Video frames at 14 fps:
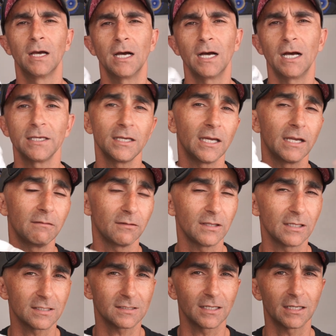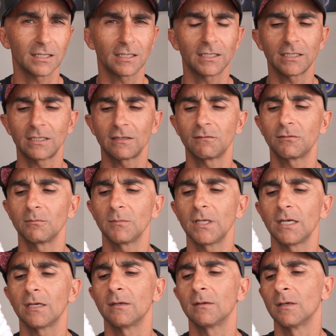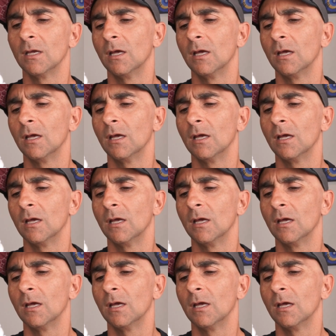yeah, everything started clicking from there.